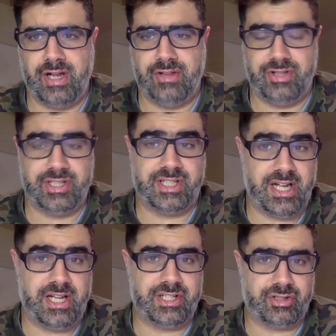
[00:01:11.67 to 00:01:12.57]
And this
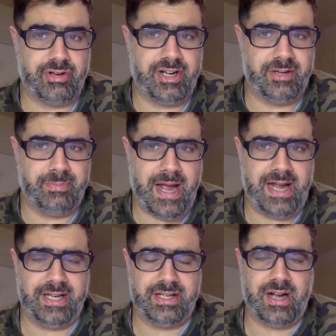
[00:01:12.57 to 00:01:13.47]
has created
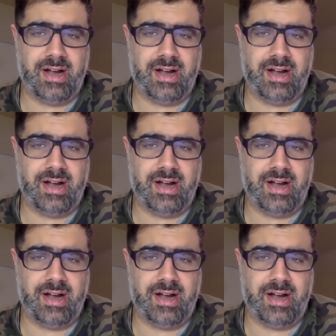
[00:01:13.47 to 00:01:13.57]
panic.